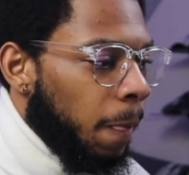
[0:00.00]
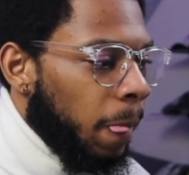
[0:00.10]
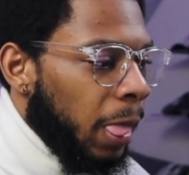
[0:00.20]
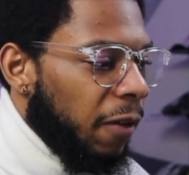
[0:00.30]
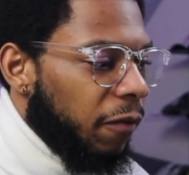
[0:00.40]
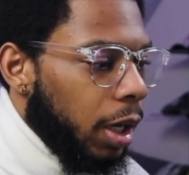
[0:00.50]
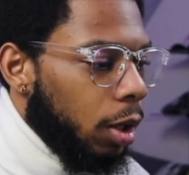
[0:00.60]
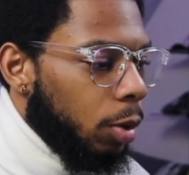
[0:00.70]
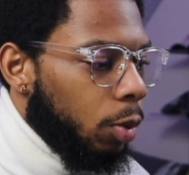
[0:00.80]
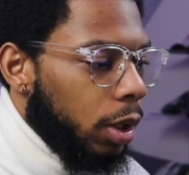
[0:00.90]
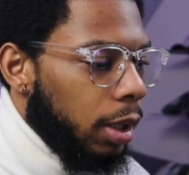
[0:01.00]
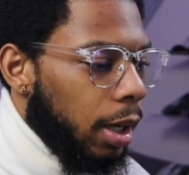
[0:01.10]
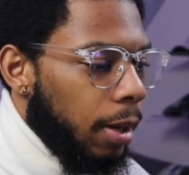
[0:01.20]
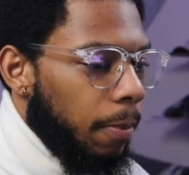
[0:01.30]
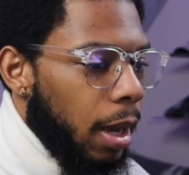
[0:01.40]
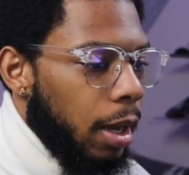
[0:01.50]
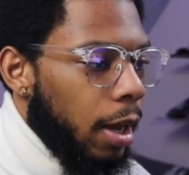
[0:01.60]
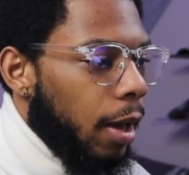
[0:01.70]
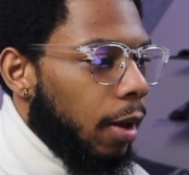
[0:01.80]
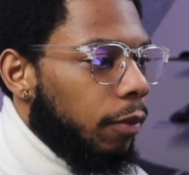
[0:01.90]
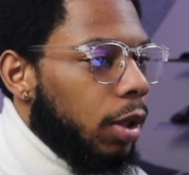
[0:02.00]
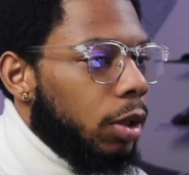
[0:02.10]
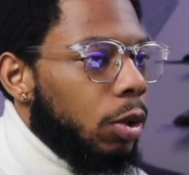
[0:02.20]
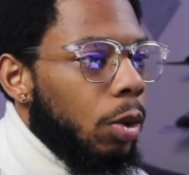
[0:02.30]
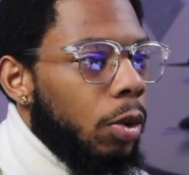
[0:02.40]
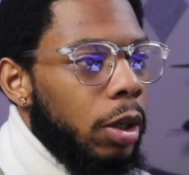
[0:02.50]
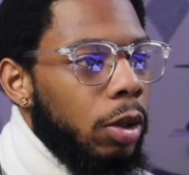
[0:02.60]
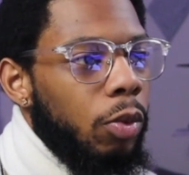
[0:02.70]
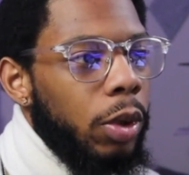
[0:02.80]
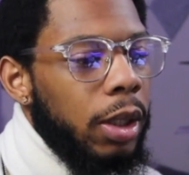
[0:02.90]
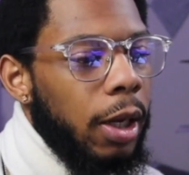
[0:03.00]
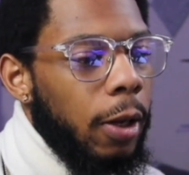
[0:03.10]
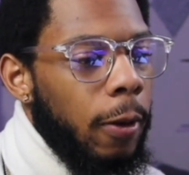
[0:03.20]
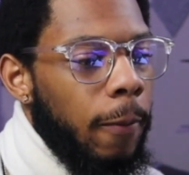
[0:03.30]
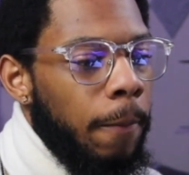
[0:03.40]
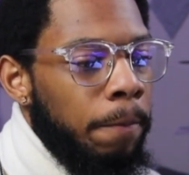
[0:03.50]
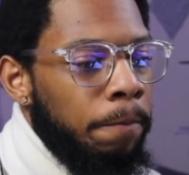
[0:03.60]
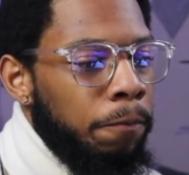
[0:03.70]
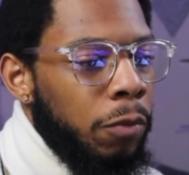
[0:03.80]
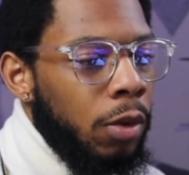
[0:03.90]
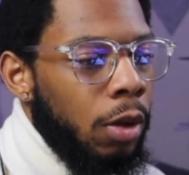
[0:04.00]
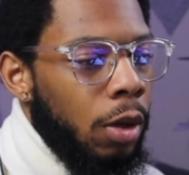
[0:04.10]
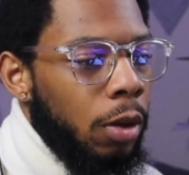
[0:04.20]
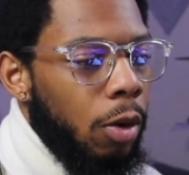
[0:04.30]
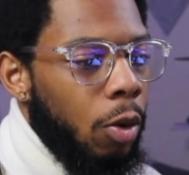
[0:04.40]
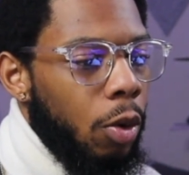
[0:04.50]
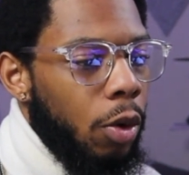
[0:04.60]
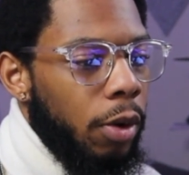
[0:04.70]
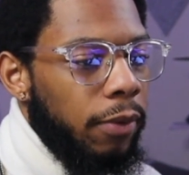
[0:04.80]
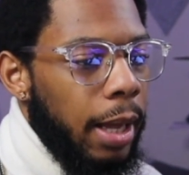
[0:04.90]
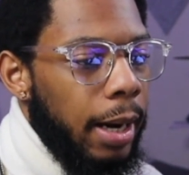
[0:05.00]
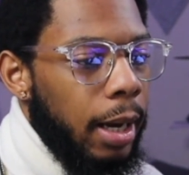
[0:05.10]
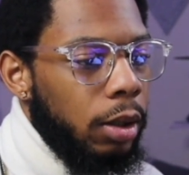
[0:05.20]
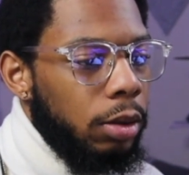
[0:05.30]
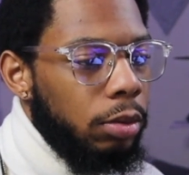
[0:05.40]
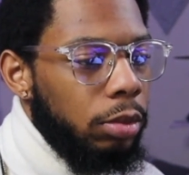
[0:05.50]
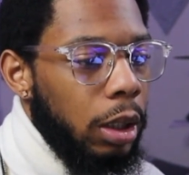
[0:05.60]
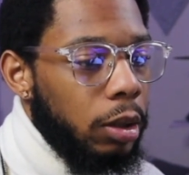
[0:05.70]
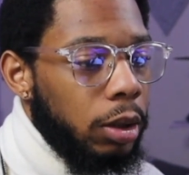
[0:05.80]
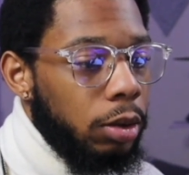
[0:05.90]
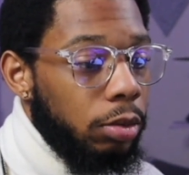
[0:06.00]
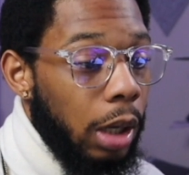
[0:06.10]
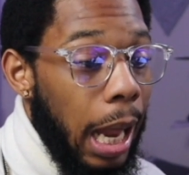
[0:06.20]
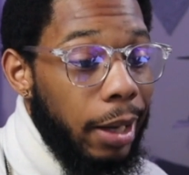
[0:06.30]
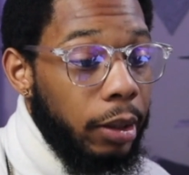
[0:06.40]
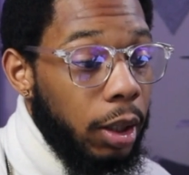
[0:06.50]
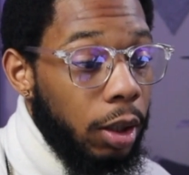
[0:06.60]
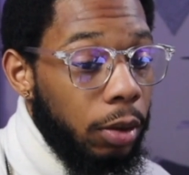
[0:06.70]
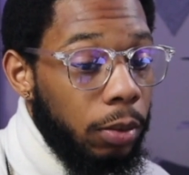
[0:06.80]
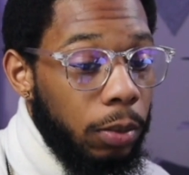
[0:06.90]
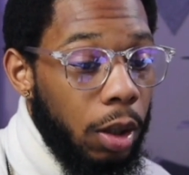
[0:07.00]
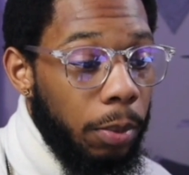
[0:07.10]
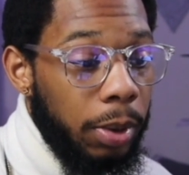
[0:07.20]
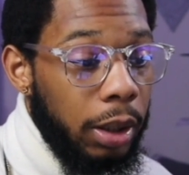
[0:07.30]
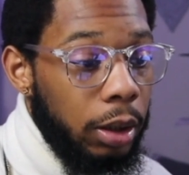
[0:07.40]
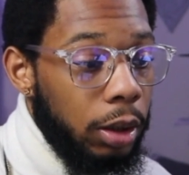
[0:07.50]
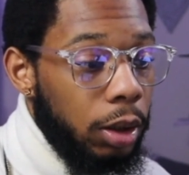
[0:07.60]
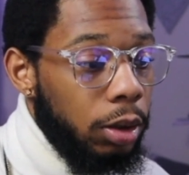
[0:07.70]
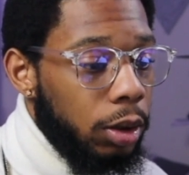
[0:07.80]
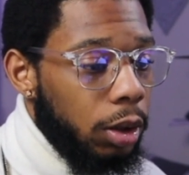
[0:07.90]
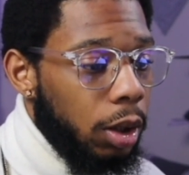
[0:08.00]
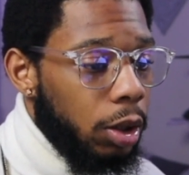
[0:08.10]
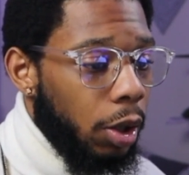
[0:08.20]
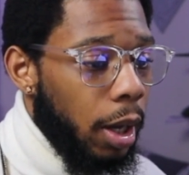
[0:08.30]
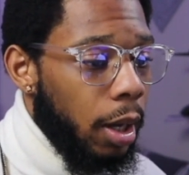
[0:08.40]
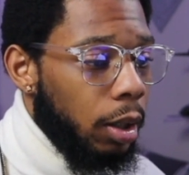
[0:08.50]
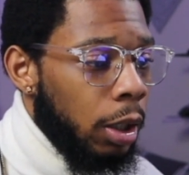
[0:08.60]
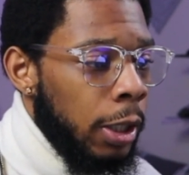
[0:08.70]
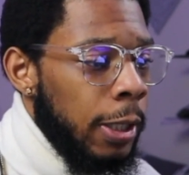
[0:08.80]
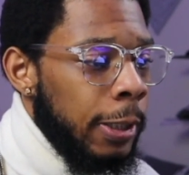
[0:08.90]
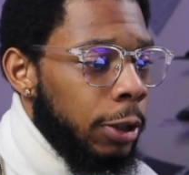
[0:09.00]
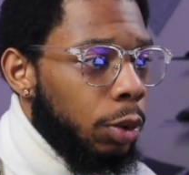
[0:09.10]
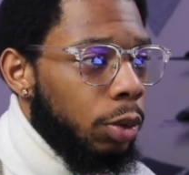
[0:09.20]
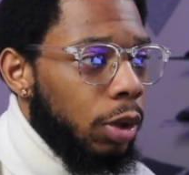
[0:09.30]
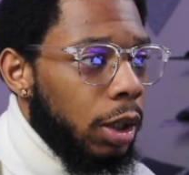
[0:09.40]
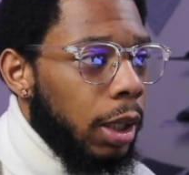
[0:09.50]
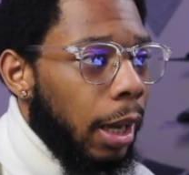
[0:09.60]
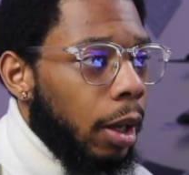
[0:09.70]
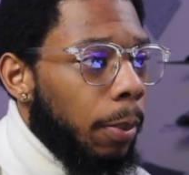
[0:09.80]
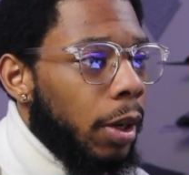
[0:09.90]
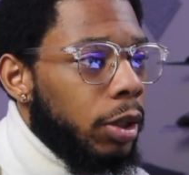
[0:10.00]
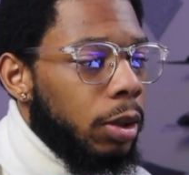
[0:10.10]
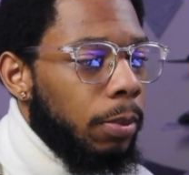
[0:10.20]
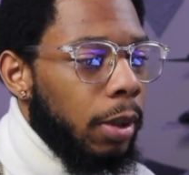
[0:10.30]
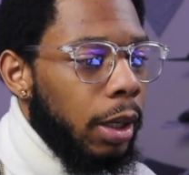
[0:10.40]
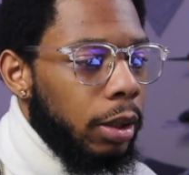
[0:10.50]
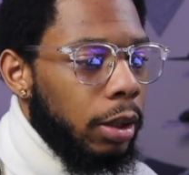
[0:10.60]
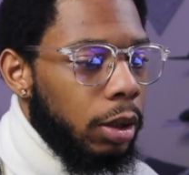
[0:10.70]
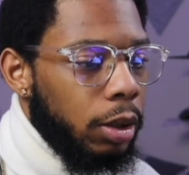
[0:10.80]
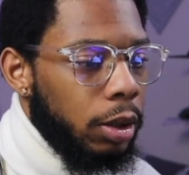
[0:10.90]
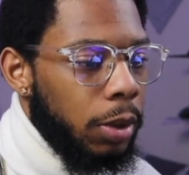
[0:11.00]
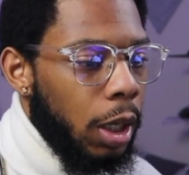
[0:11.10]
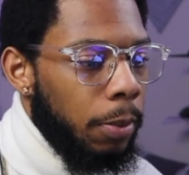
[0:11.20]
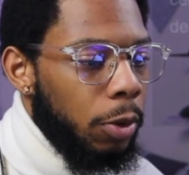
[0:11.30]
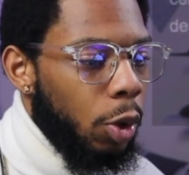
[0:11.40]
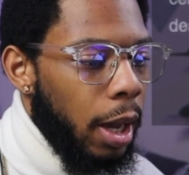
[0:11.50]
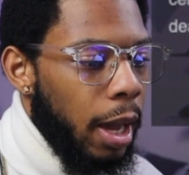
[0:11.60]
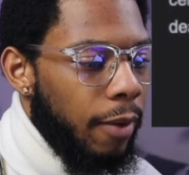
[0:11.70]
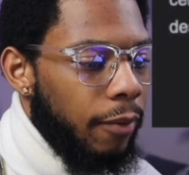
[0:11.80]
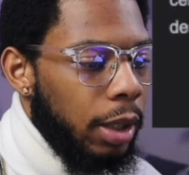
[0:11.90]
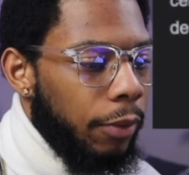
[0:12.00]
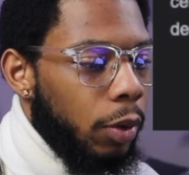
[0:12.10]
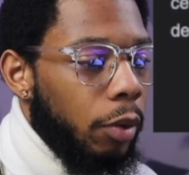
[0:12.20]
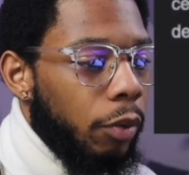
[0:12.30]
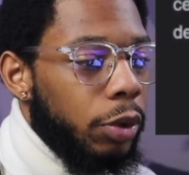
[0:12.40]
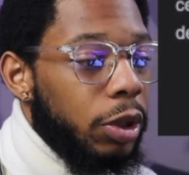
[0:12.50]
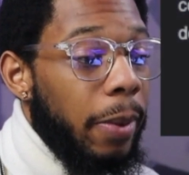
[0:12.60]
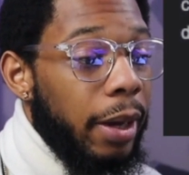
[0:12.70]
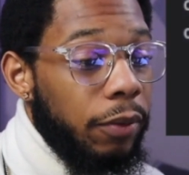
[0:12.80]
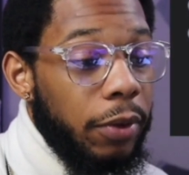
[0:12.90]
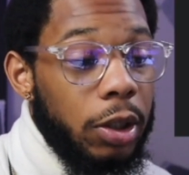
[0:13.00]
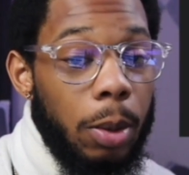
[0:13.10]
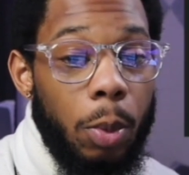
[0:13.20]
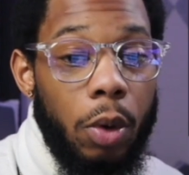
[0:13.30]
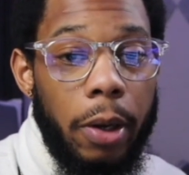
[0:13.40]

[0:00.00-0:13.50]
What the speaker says: For anyone that may have disagreed with him or flat out disliked him completely, it's okay to dislike a person, but at the same time, you can have a level of respect for someone.